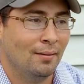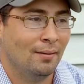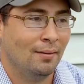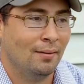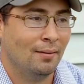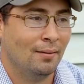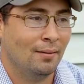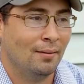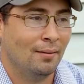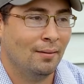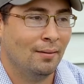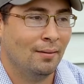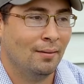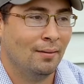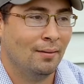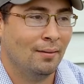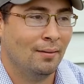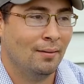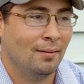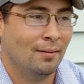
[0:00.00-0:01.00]

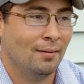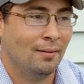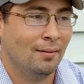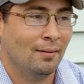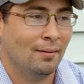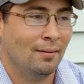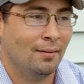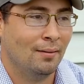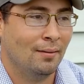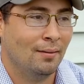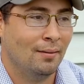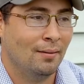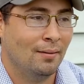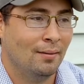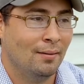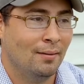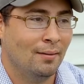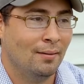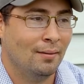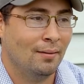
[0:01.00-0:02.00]
application online, and
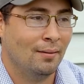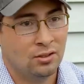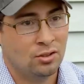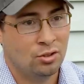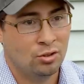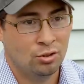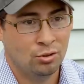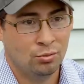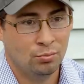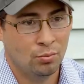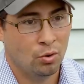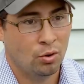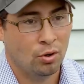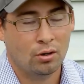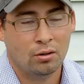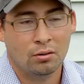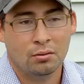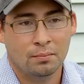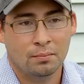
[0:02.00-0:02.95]
it led to more